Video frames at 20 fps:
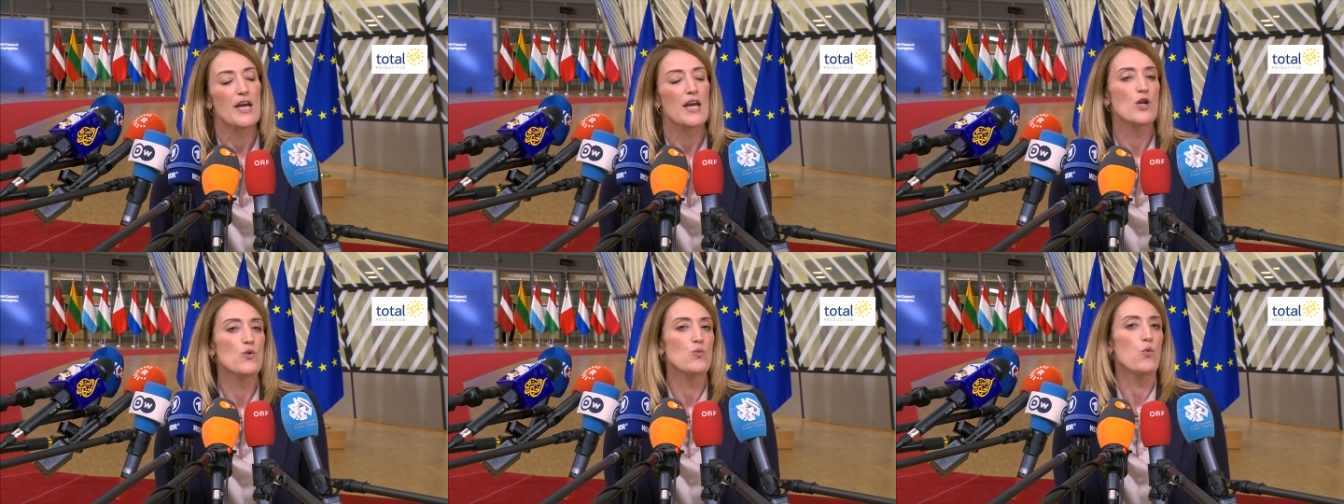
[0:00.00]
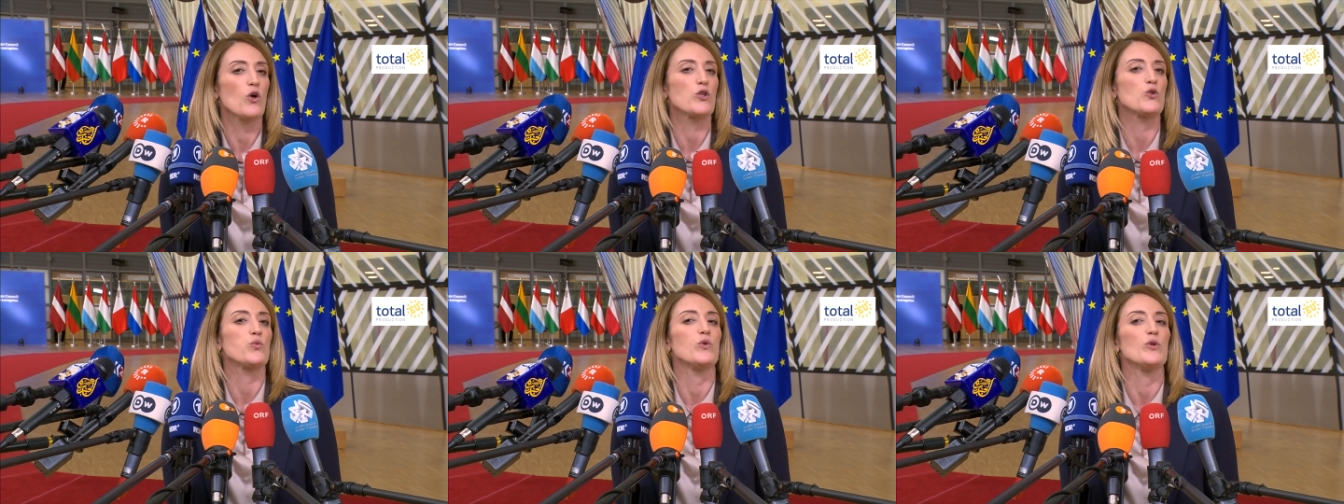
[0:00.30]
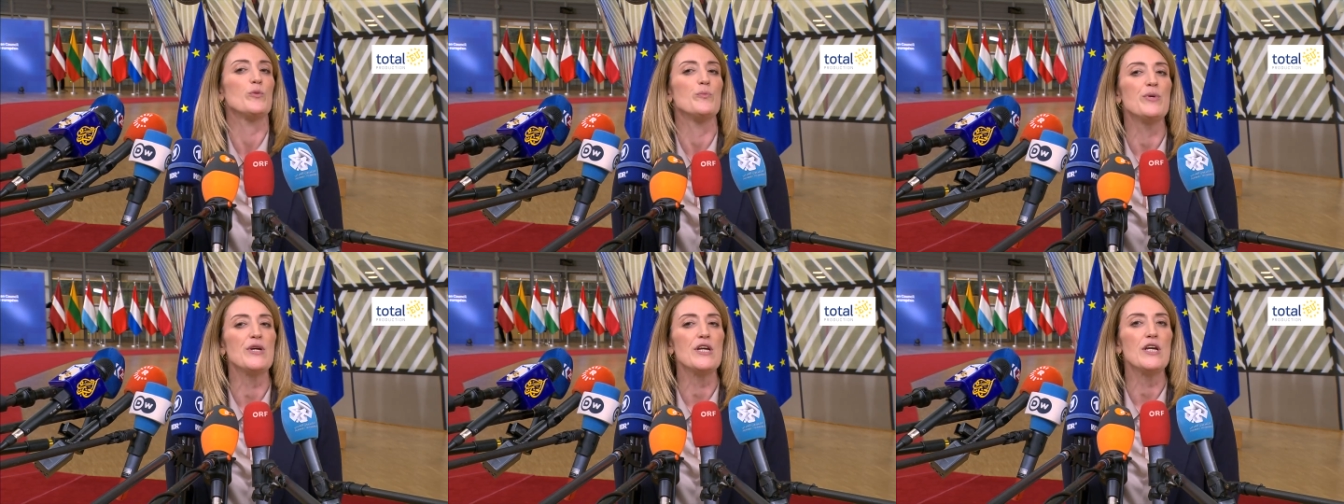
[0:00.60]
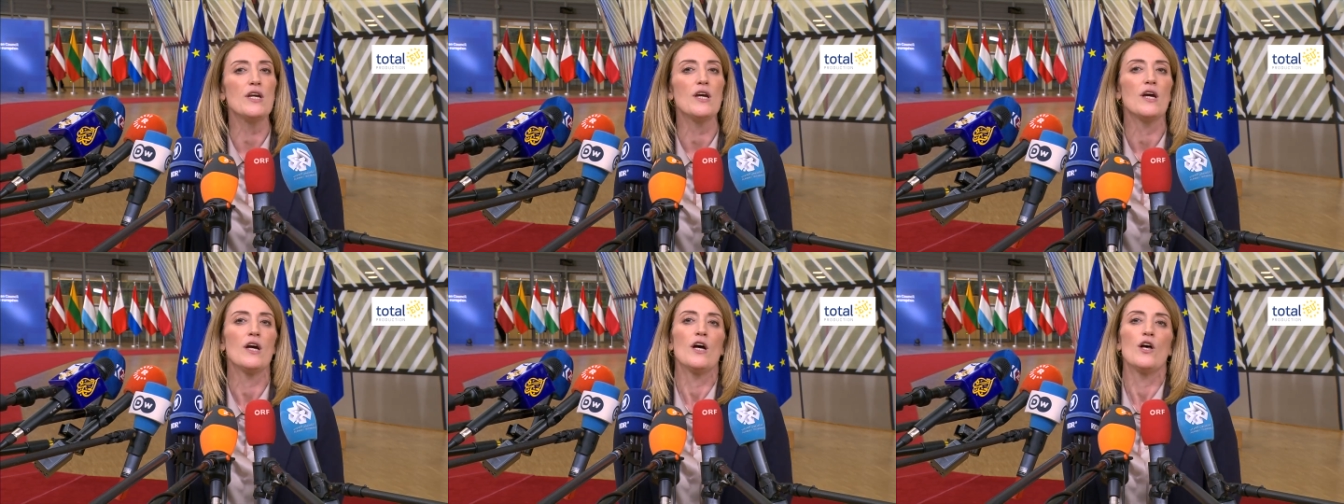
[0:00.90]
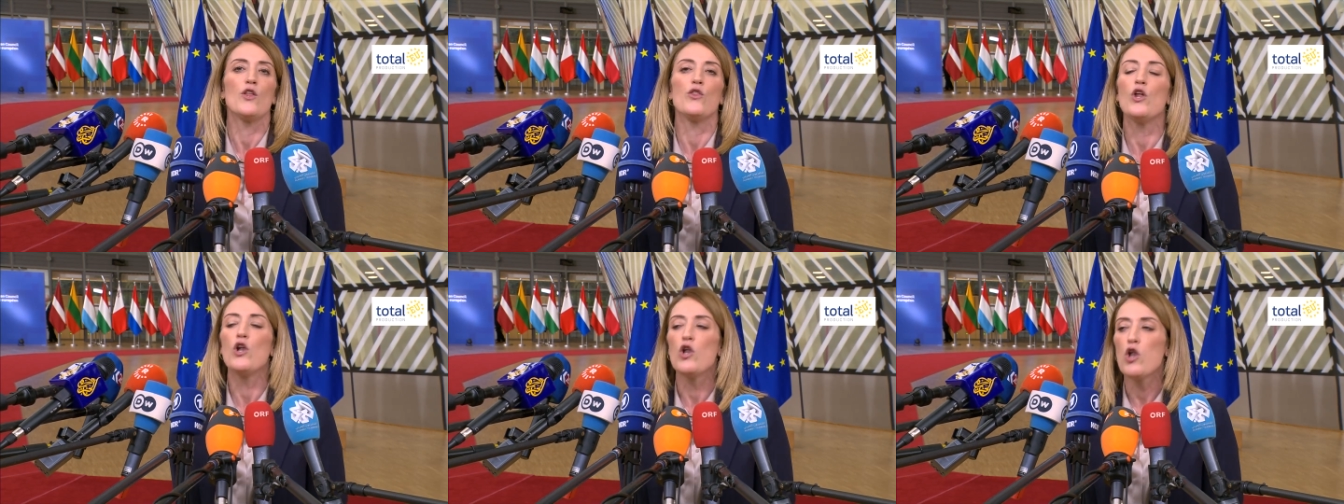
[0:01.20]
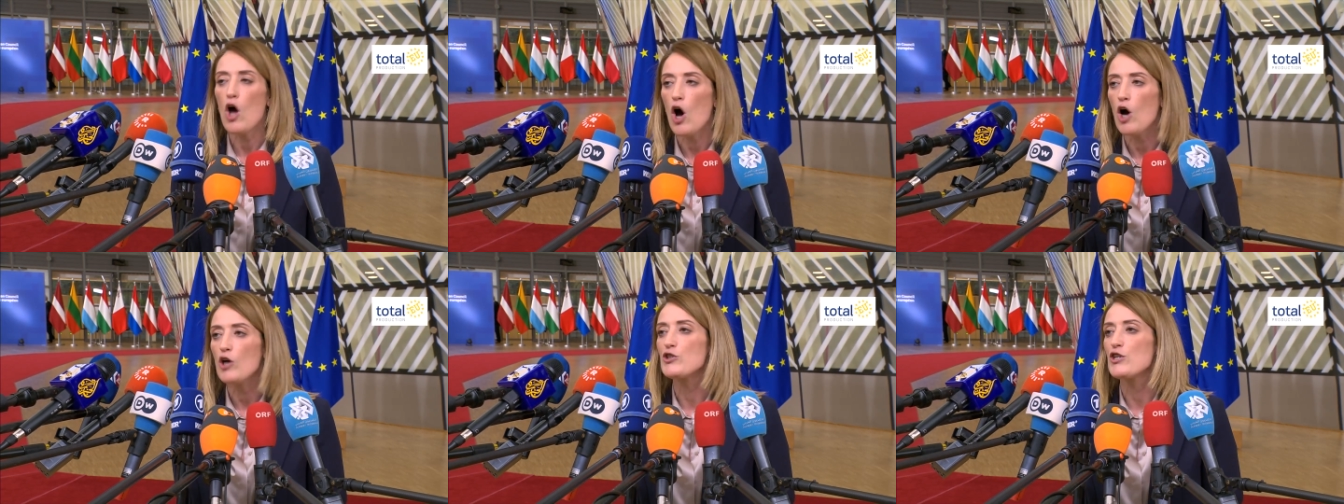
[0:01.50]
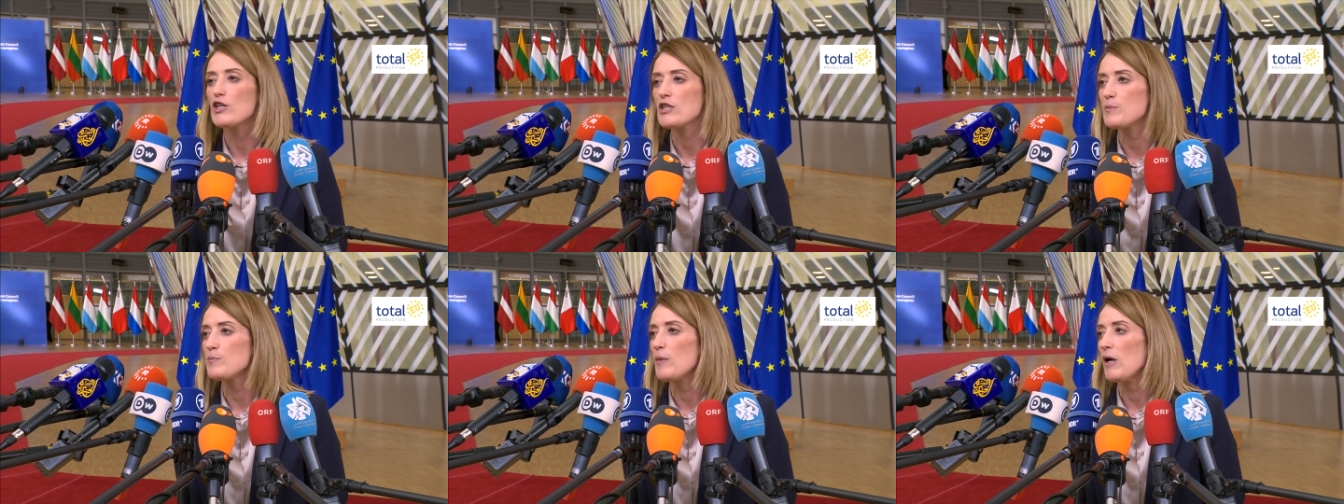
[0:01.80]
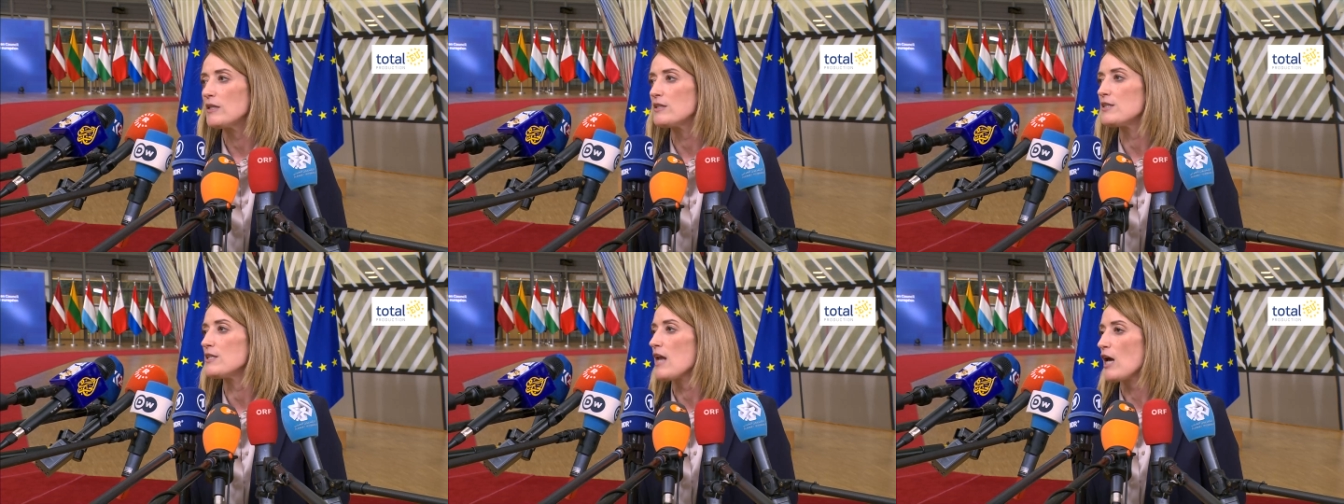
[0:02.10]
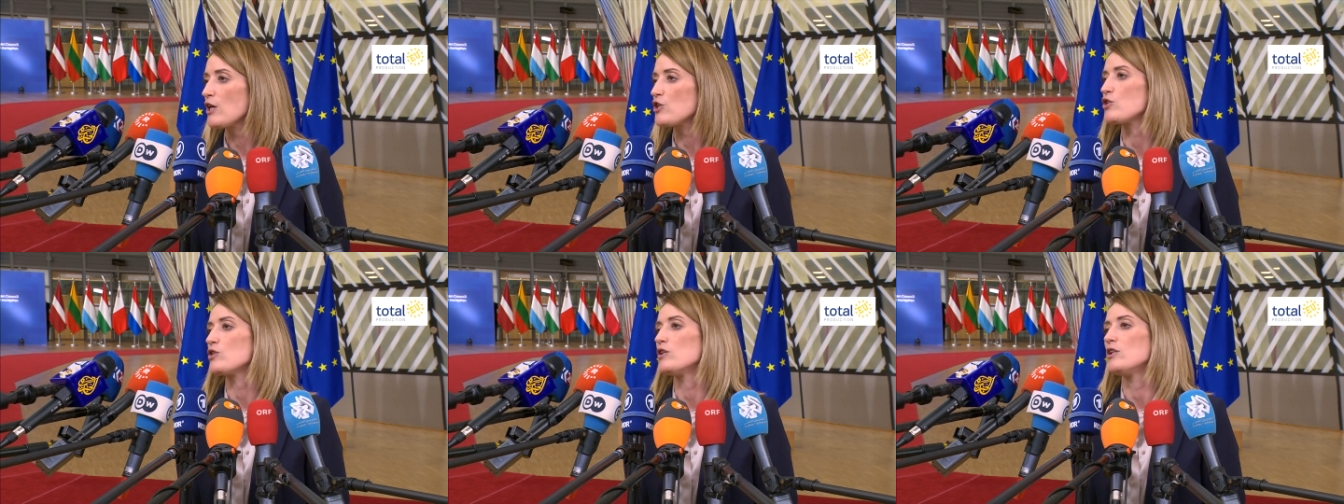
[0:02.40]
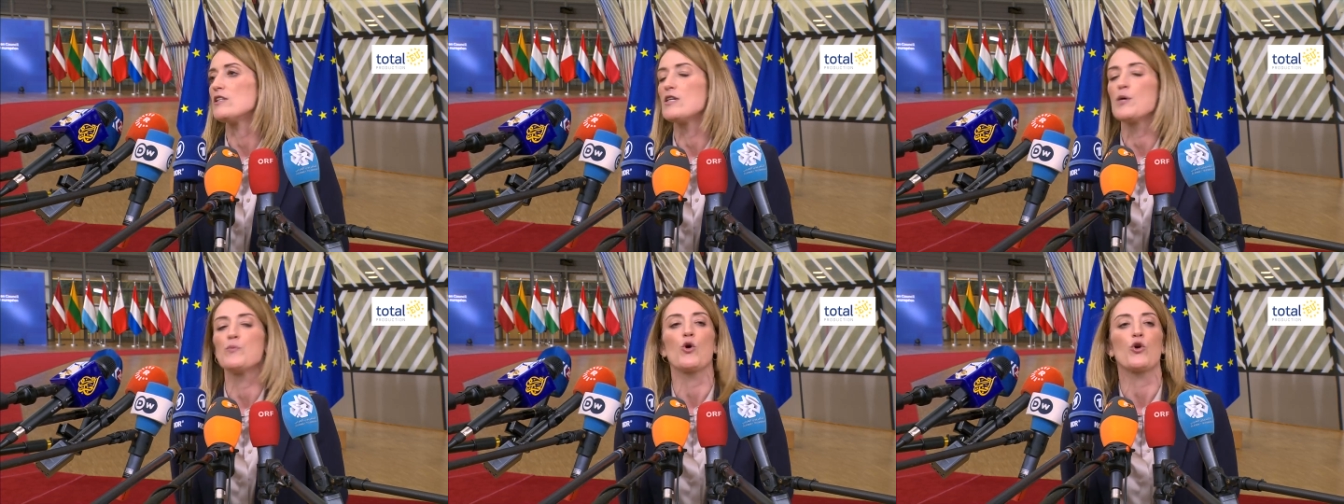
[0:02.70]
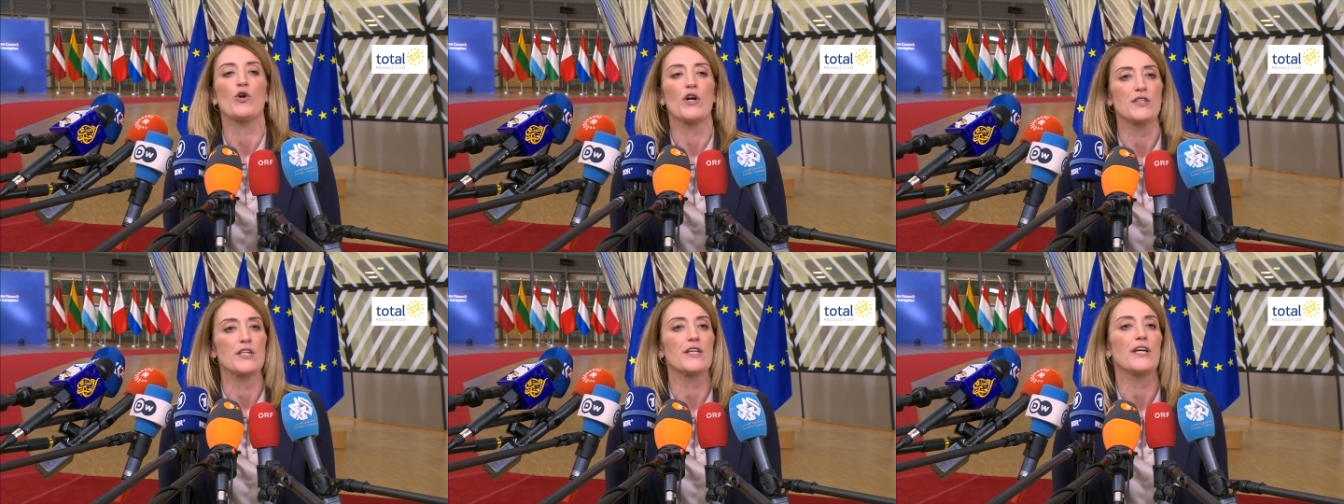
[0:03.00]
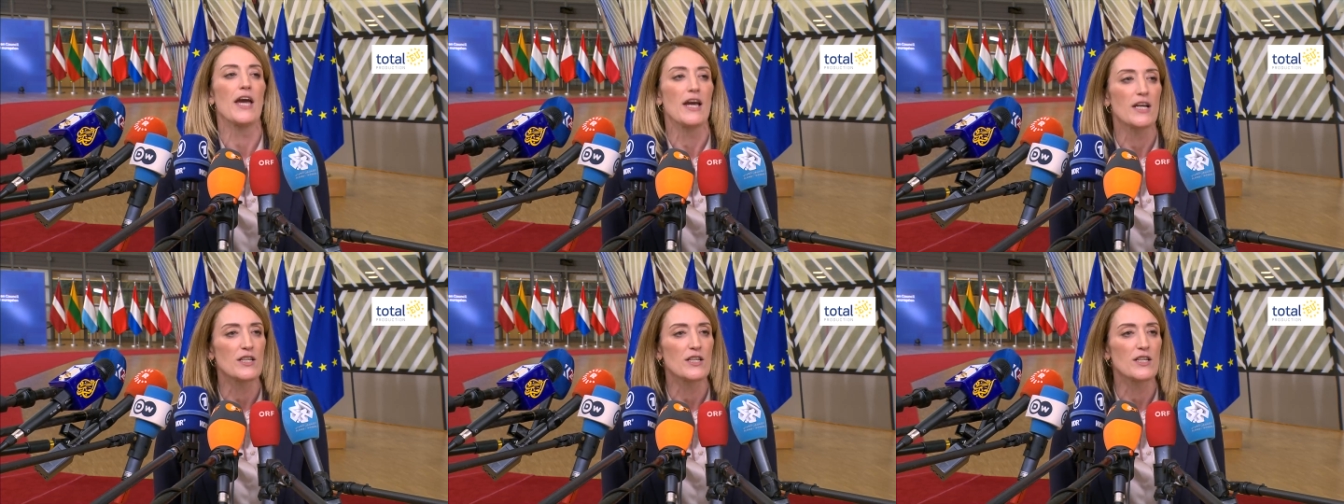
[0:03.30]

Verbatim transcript: in what will be the largest multinational democratic